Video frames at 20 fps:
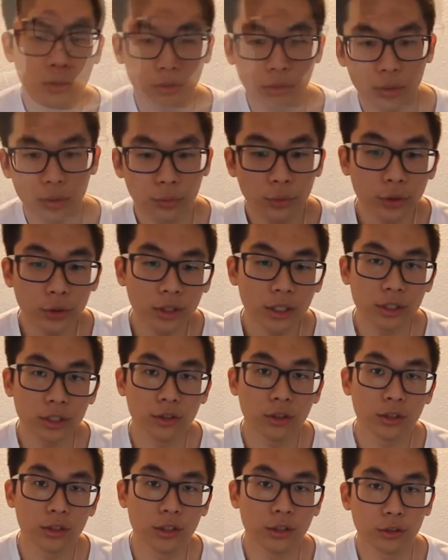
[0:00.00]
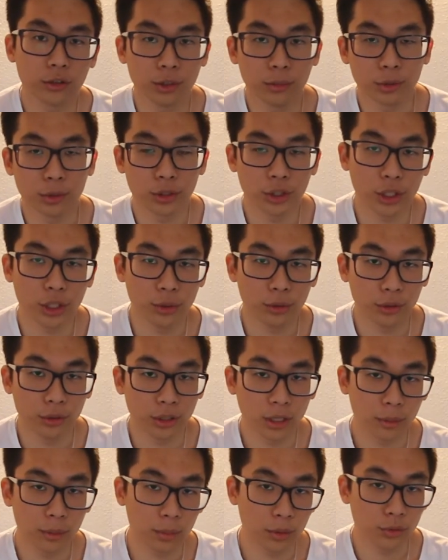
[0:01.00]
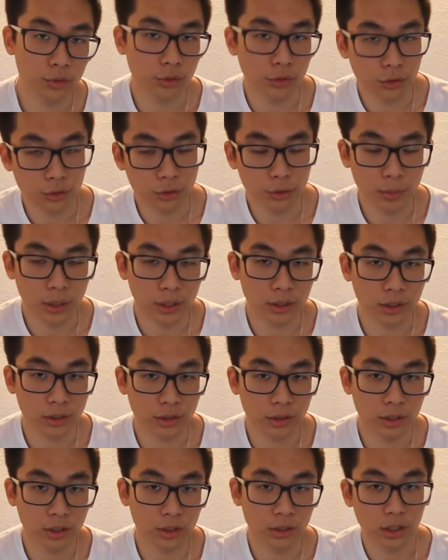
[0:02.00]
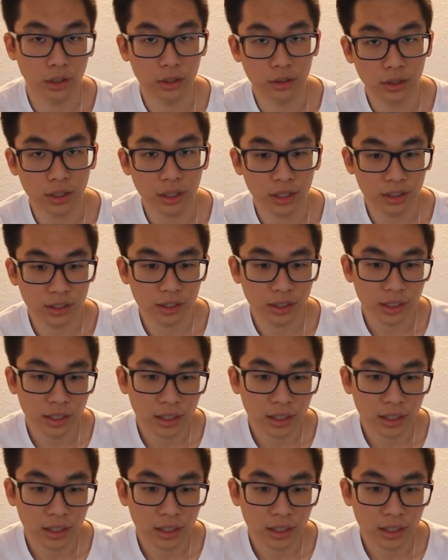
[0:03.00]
Right, wood is not the only material that has been used to make guitar nowadays.